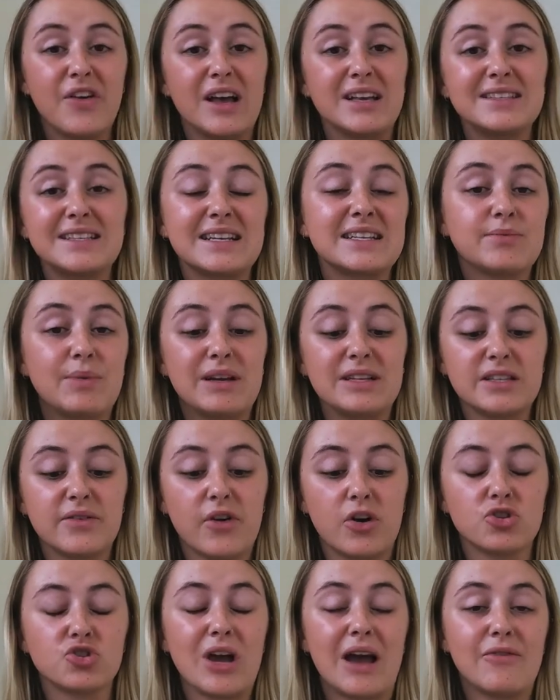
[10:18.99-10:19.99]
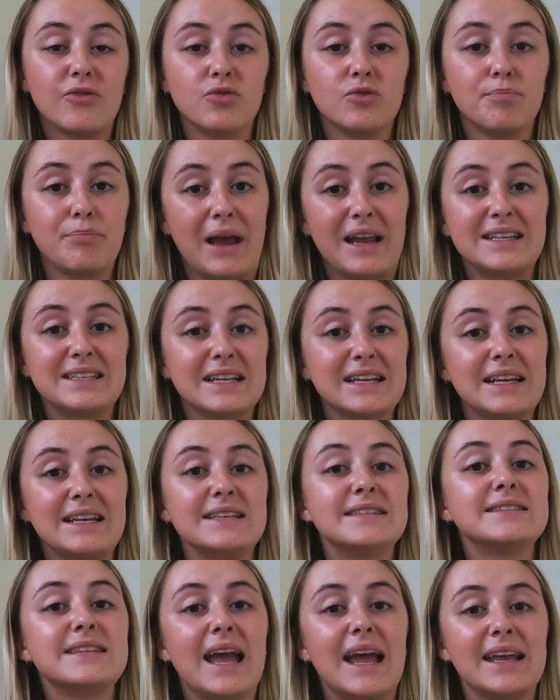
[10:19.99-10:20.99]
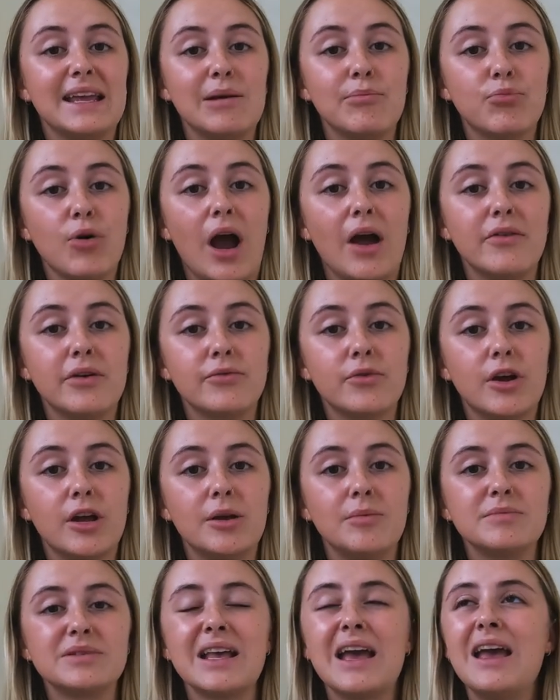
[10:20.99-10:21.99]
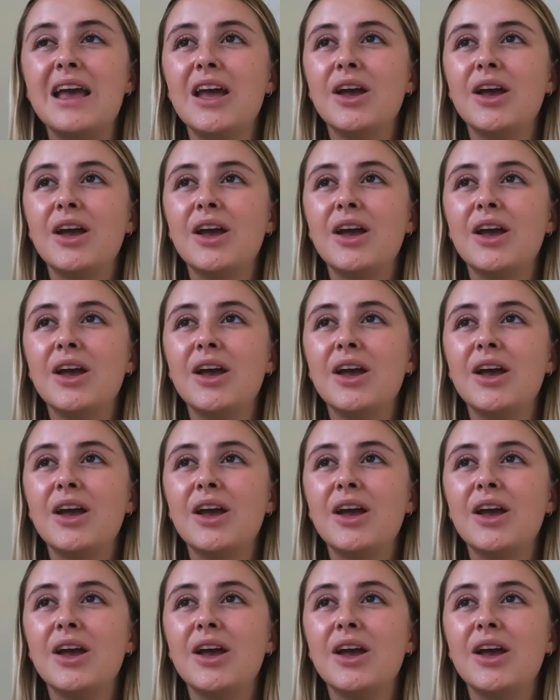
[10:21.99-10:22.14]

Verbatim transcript: first 6 weeks of our travel basically staying in private rooms,